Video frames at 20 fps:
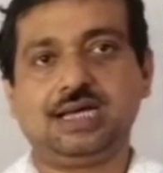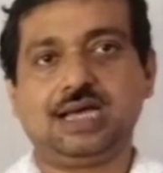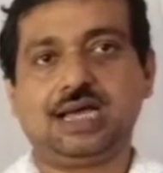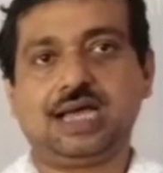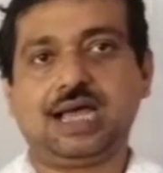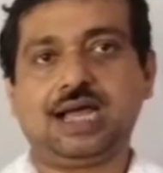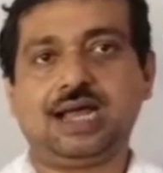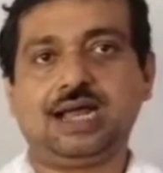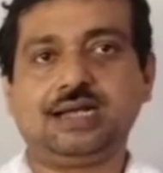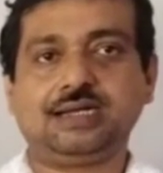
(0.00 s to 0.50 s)

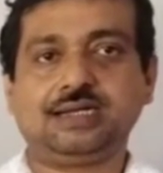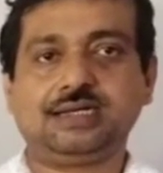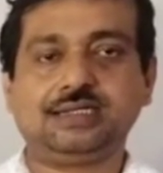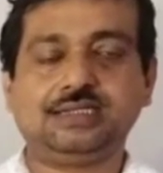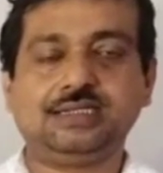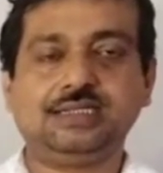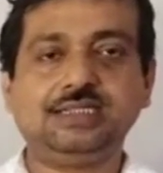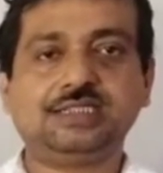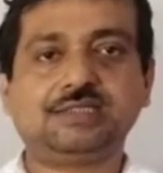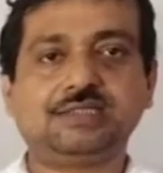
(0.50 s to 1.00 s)

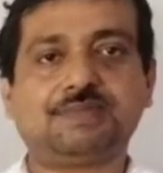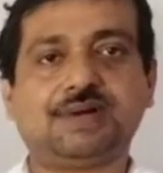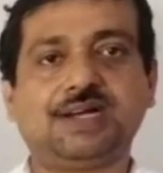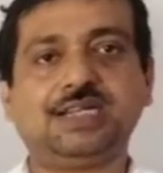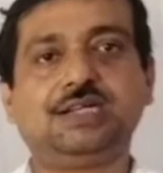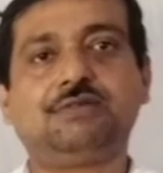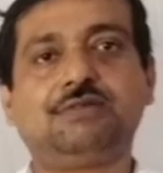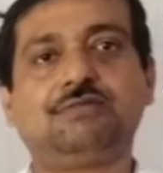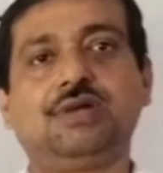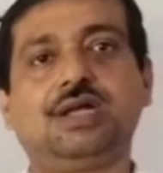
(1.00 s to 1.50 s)
and this
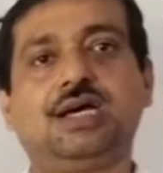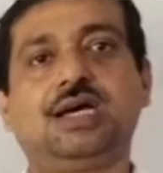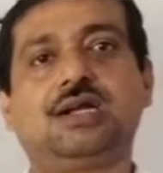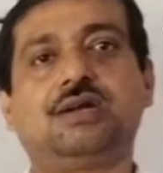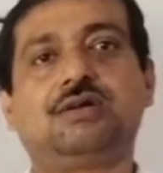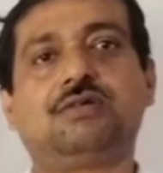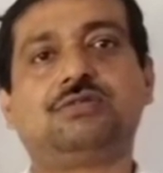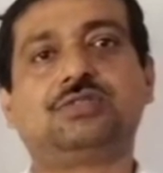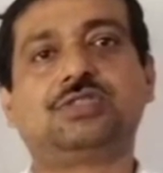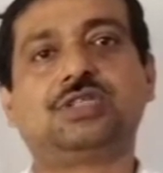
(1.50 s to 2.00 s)
particular
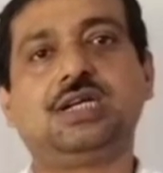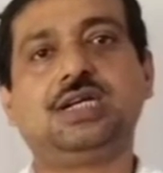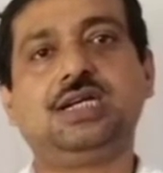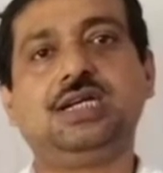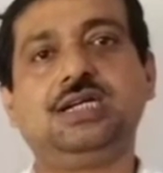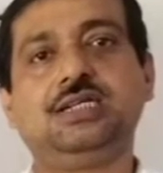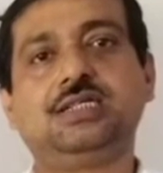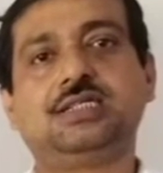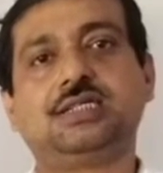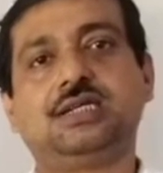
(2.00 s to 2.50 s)

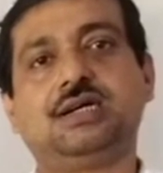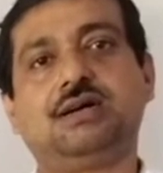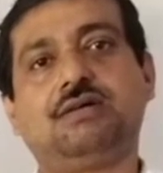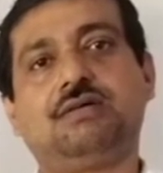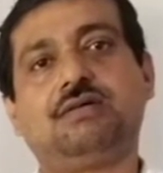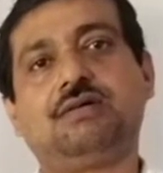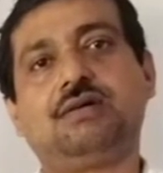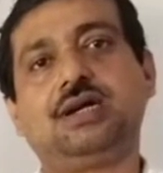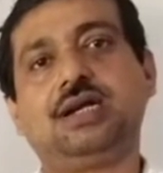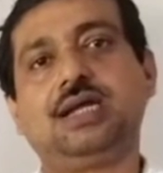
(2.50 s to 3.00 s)
Rosalind
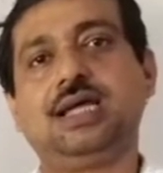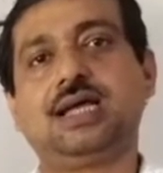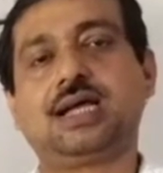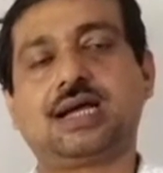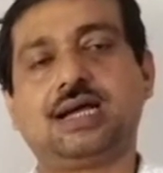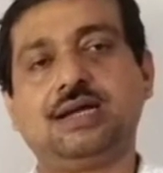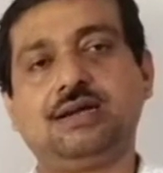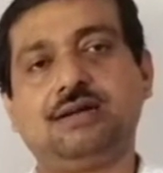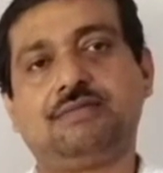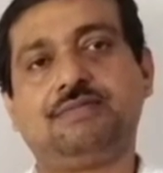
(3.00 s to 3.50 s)
or a
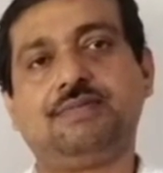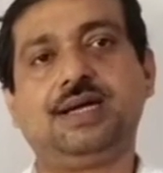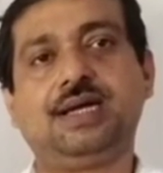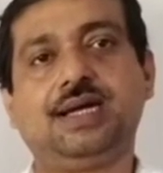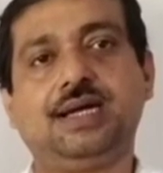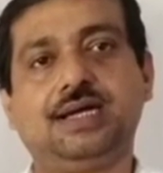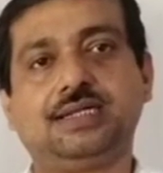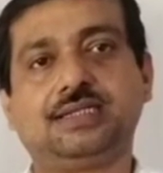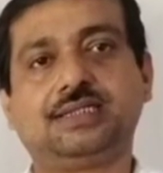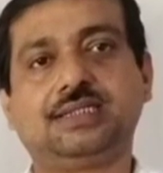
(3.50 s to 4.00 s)
kind of
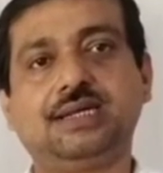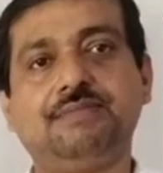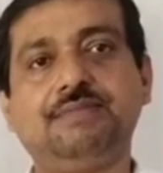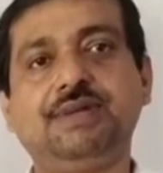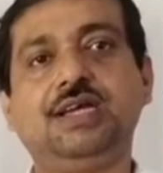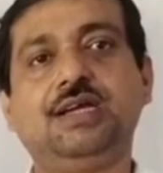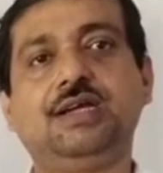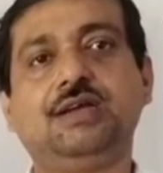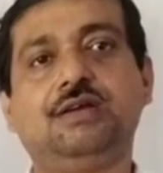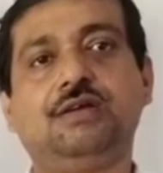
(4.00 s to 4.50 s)
a
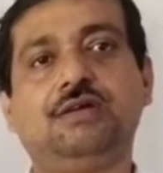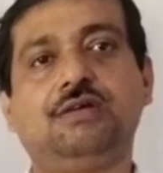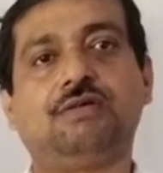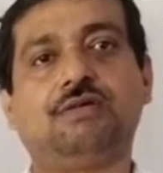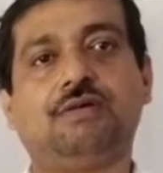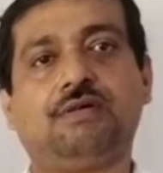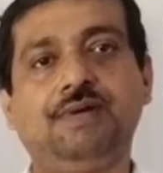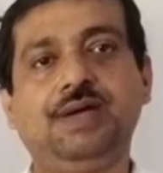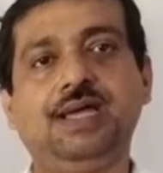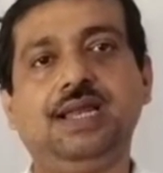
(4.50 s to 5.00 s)
semi
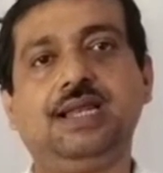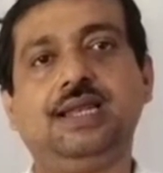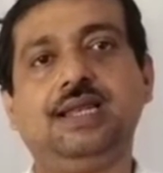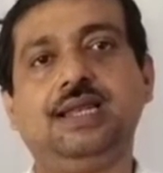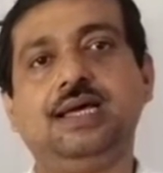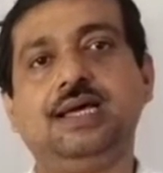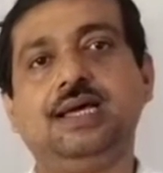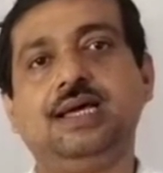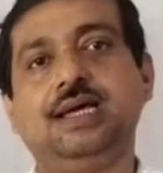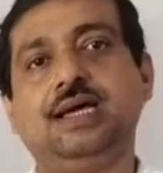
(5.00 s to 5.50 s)
novel
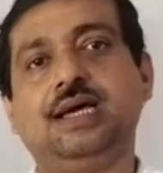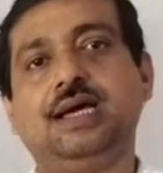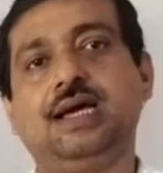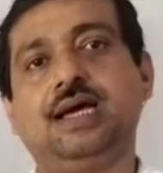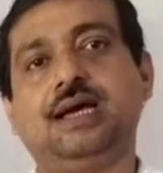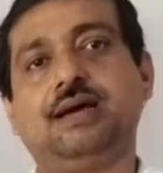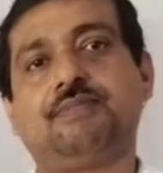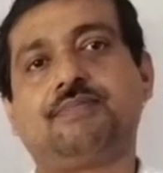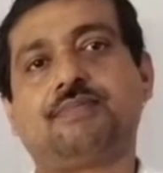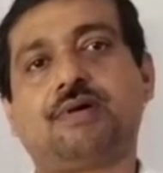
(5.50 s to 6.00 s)

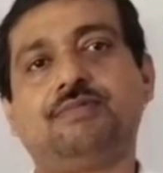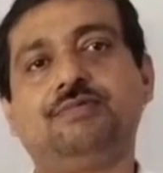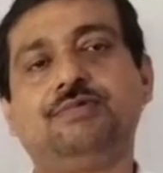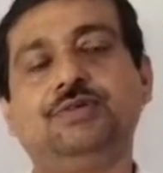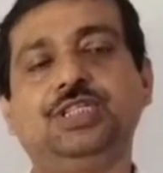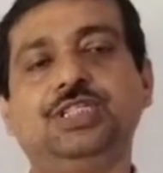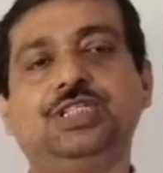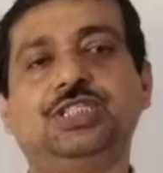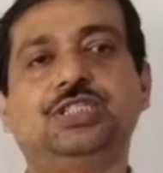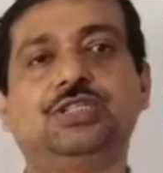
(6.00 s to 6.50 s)
uh, from
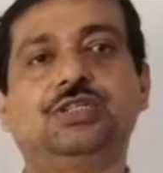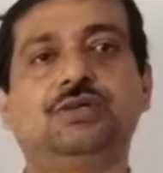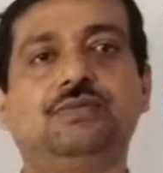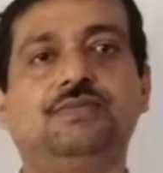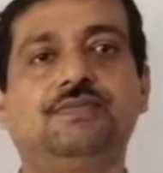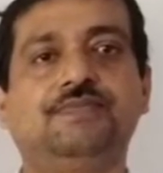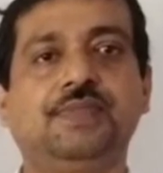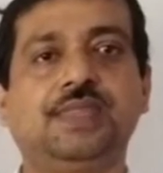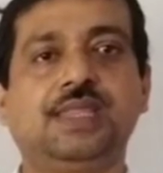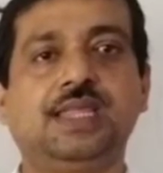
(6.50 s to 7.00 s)
which
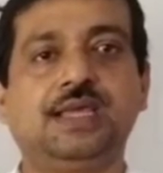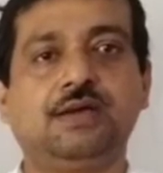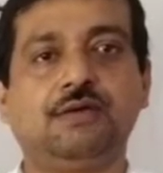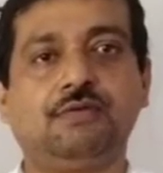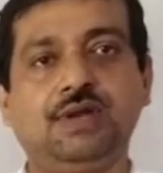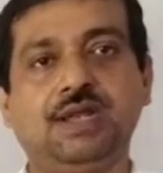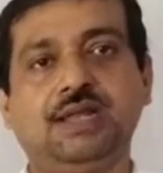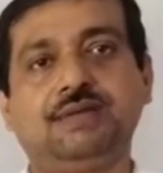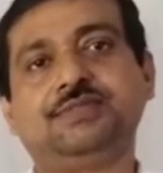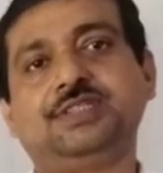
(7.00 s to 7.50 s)

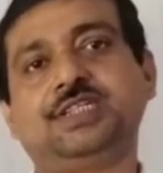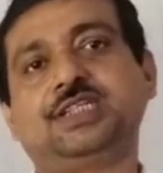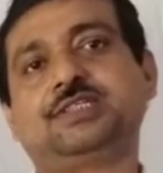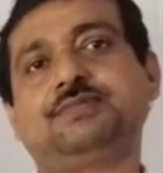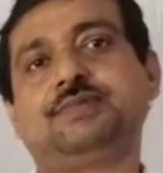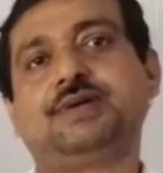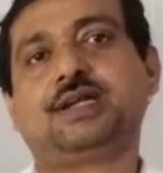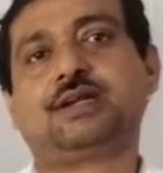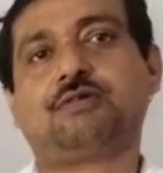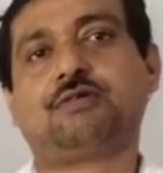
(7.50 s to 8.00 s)
William
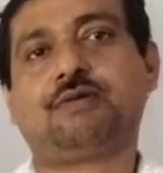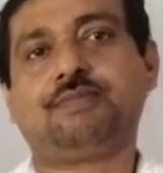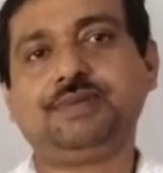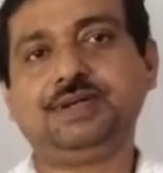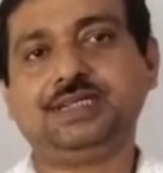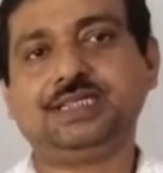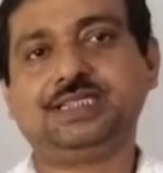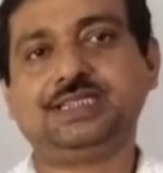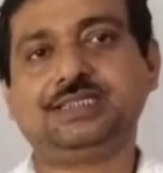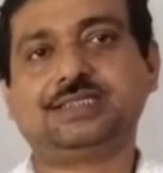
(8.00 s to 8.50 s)
Shakespeare
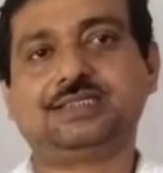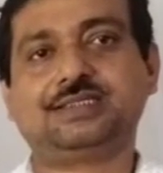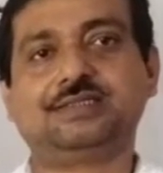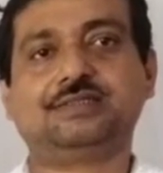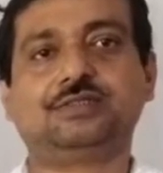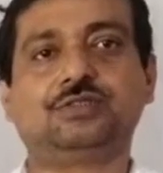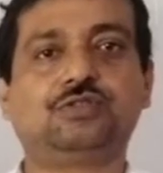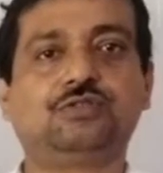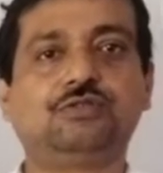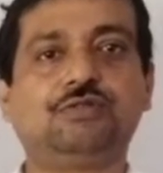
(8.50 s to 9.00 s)
copied this
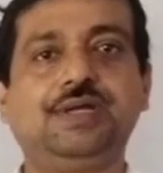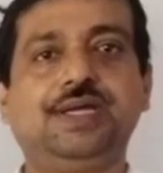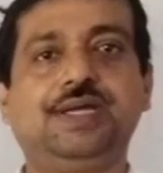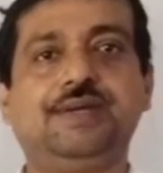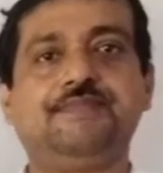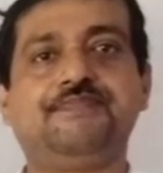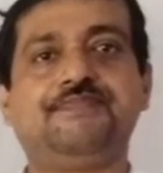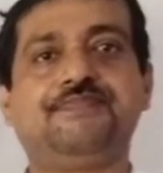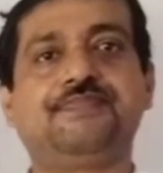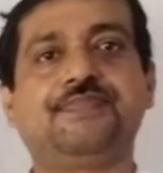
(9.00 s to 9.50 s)
story.
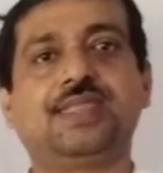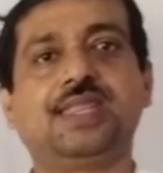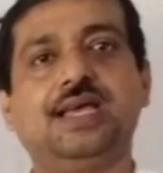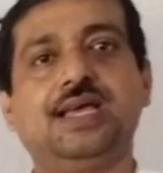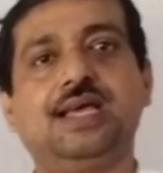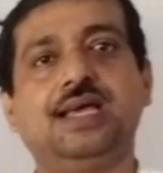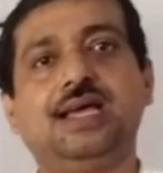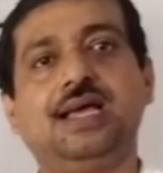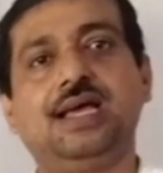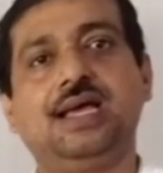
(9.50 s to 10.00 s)

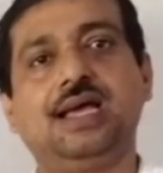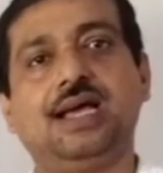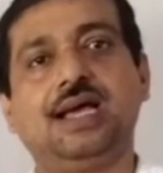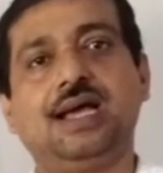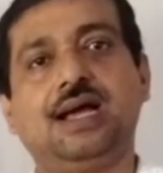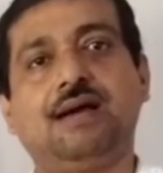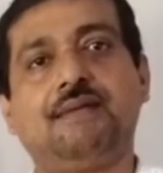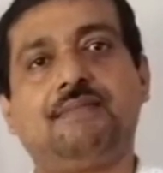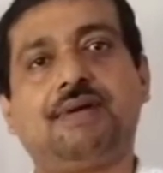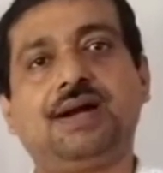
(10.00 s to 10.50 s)

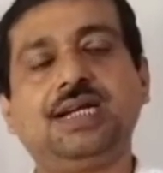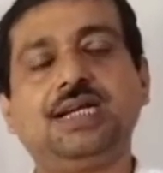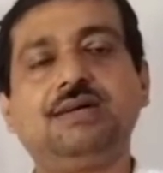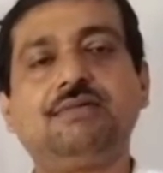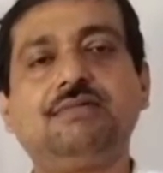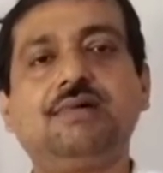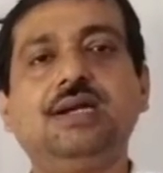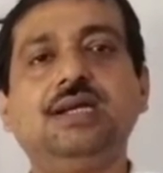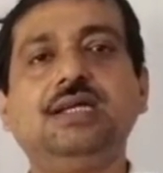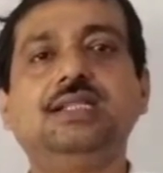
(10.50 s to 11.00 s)

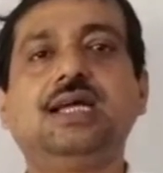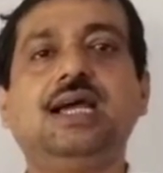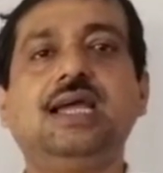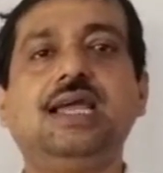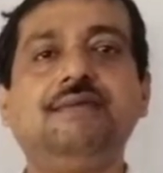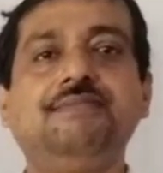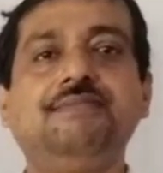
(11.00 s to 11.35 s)
Particularly the